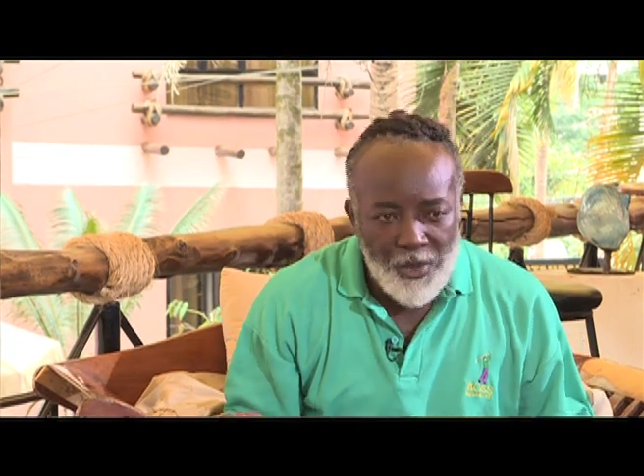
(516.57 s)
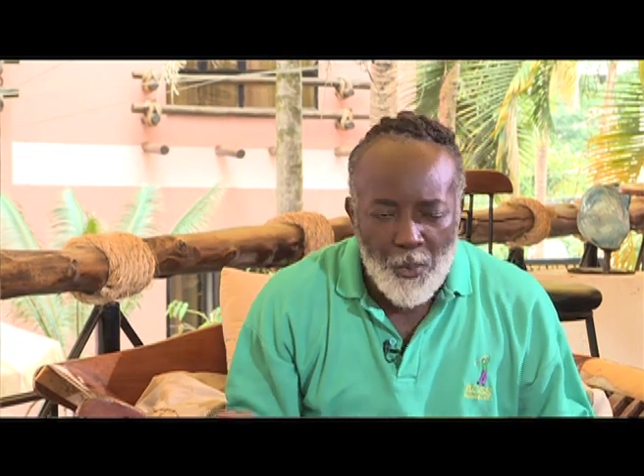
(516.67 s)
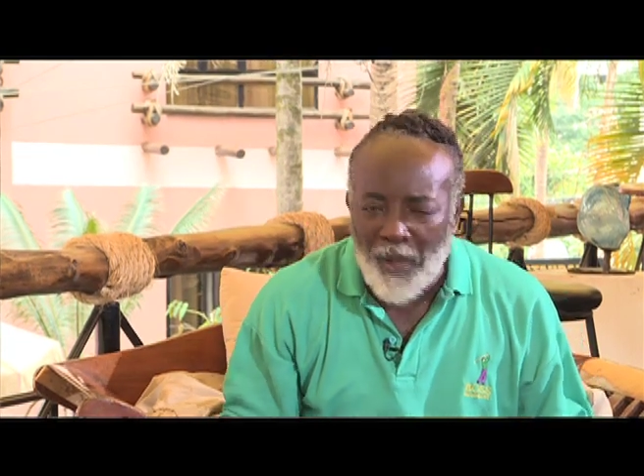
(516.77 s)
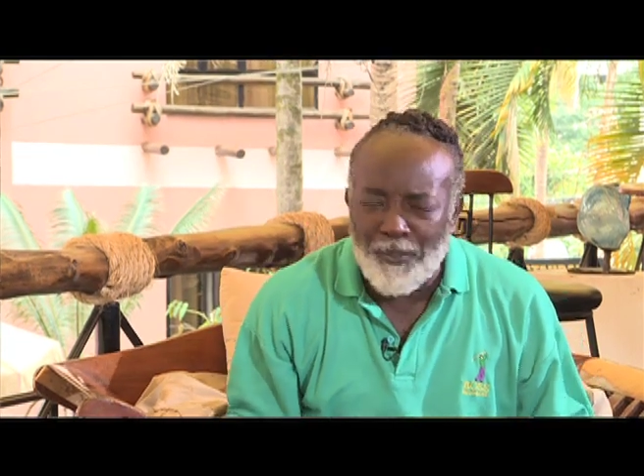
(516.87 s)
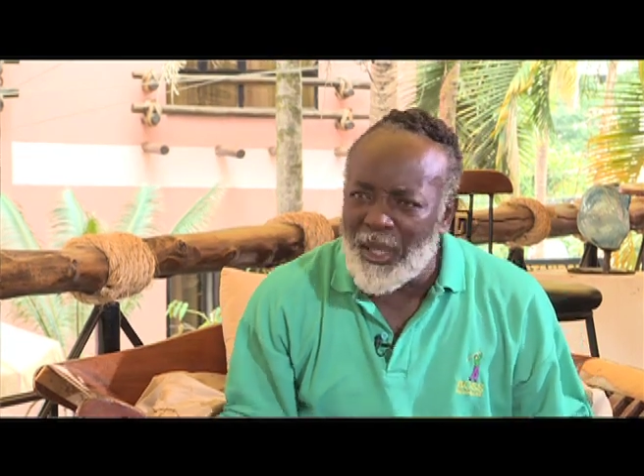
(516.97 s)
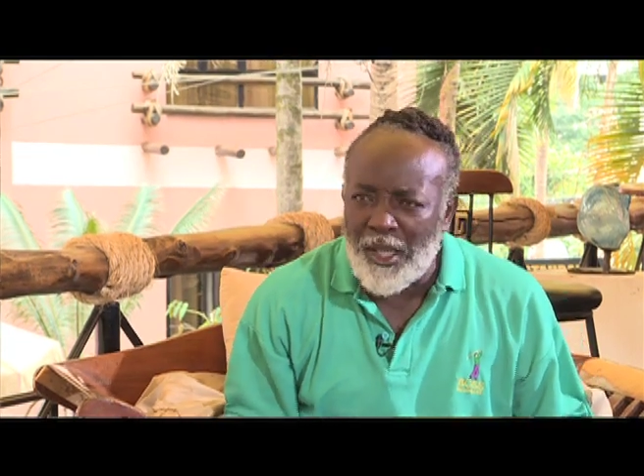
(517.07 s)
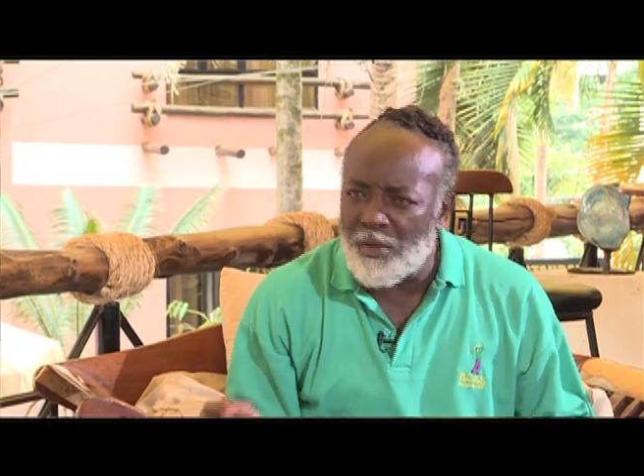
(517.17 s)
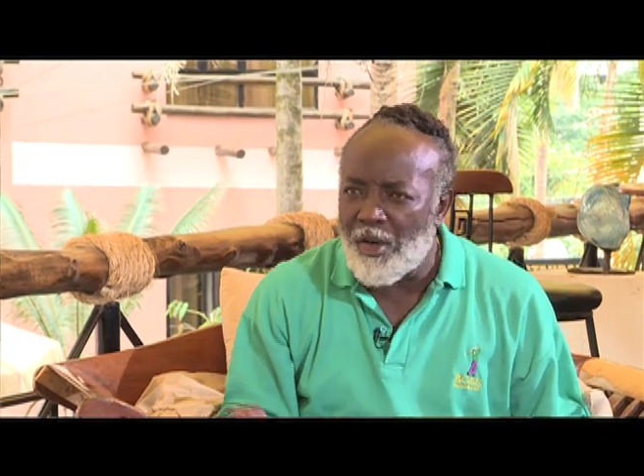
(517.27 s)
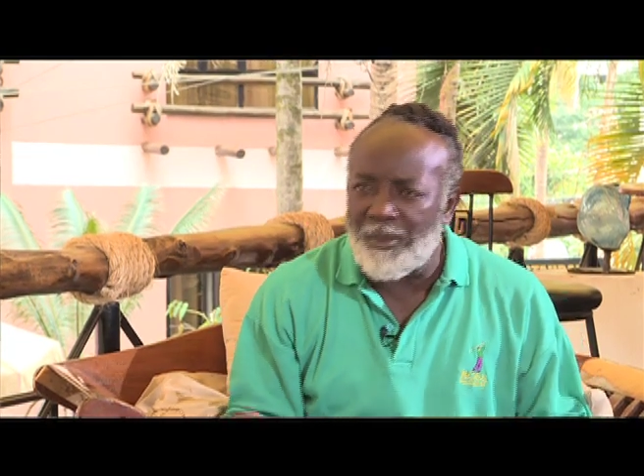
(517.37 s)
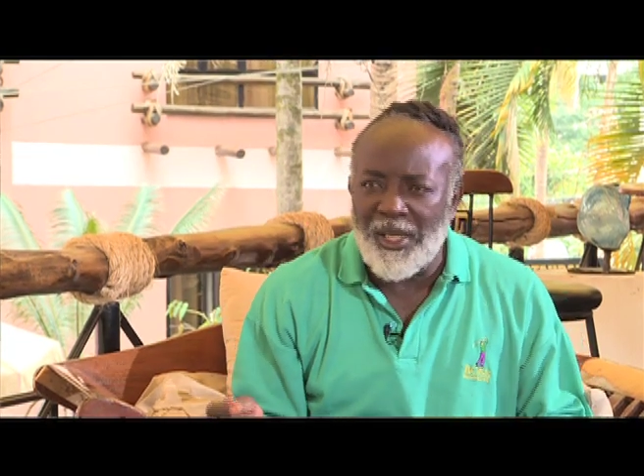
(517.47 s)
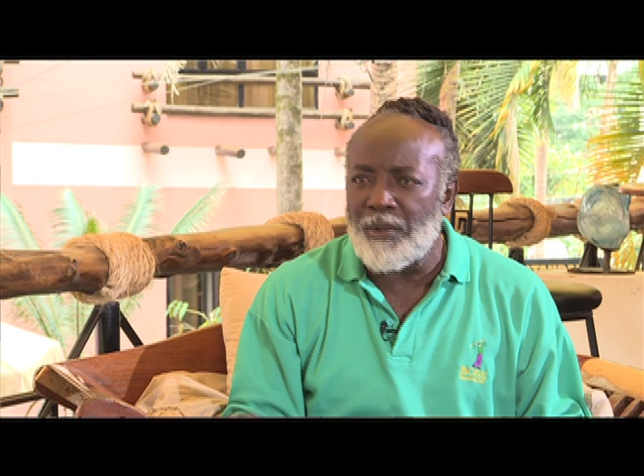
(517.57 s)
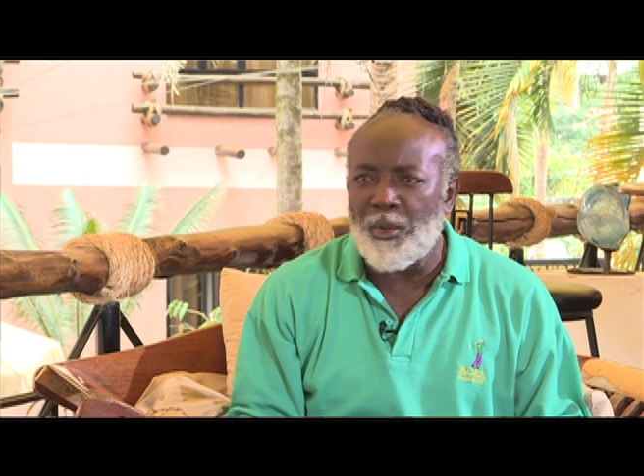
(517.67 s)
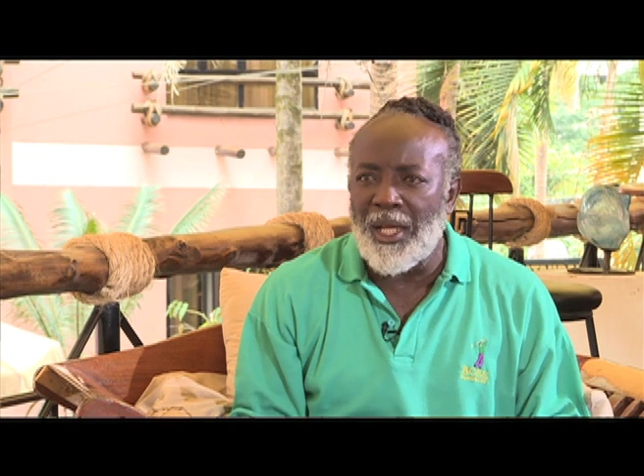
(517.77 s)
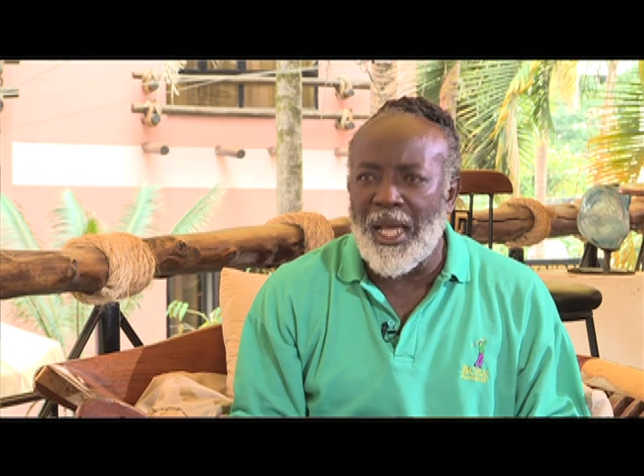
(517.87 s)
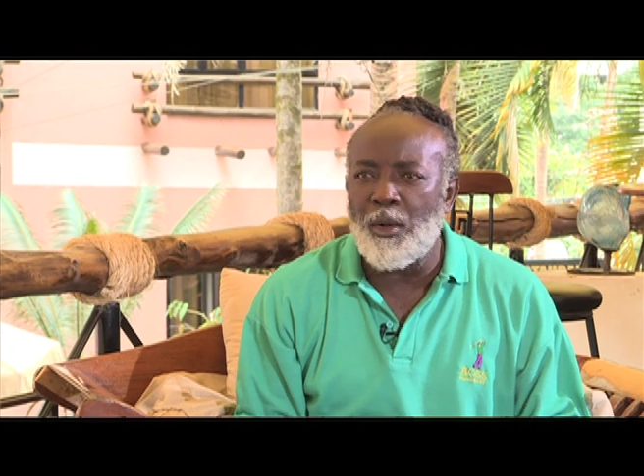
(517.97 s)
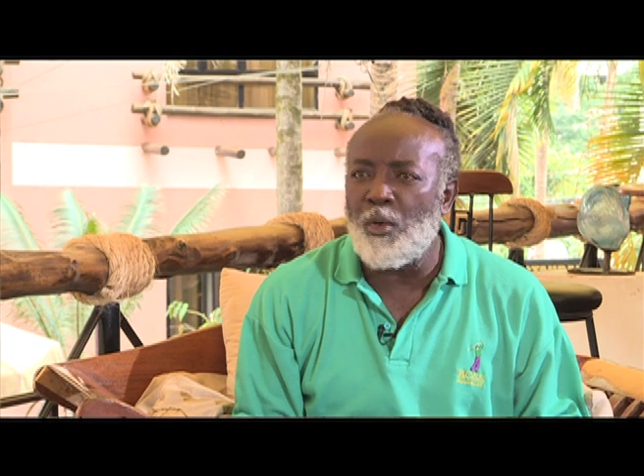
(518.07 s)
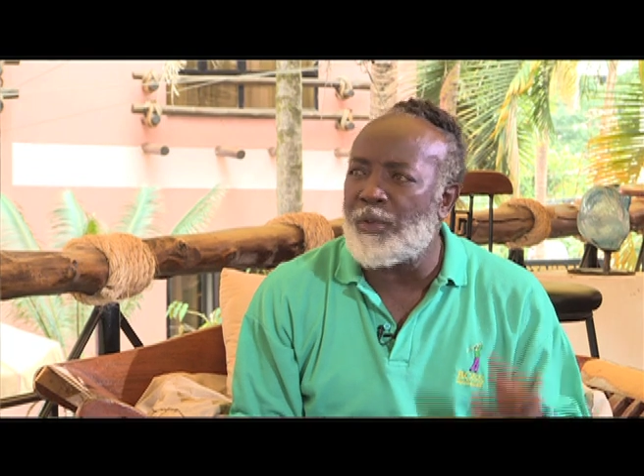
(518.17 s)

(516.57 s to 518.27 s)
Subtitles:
someone playing drums, and we're like,